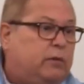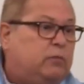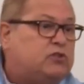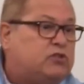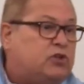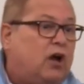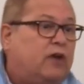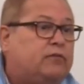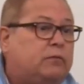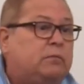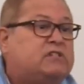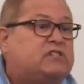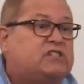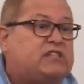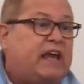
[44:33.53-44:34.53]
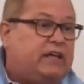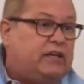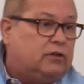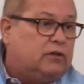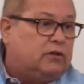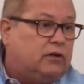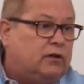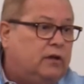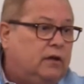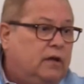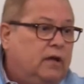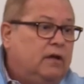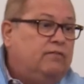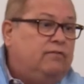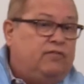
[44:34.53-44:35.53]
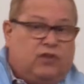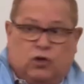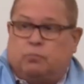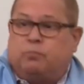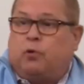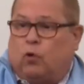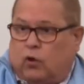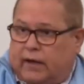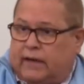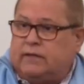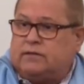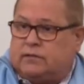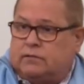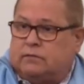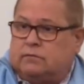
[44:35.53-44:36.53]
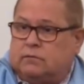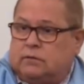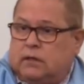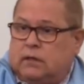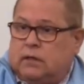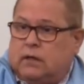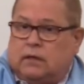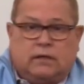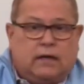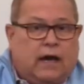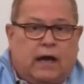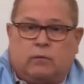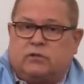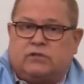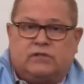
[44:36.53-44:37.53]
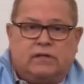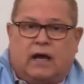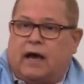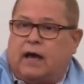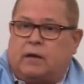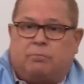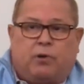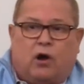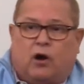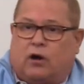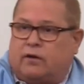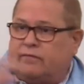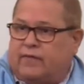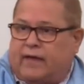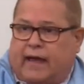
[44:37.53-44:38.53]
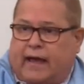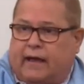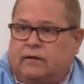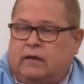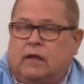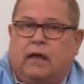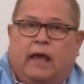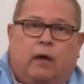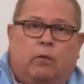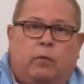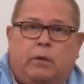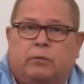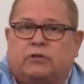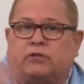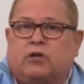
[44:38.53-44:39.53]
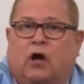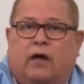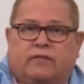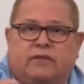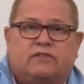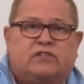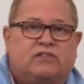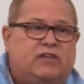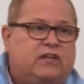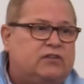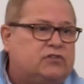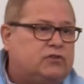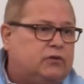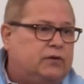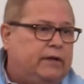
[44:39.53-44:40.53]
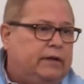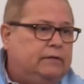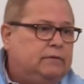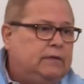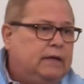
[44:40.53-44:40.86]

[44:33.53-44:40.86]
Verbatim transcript: It was taught from a secular viewpoint. God was not a part of that. And we were taught this is history.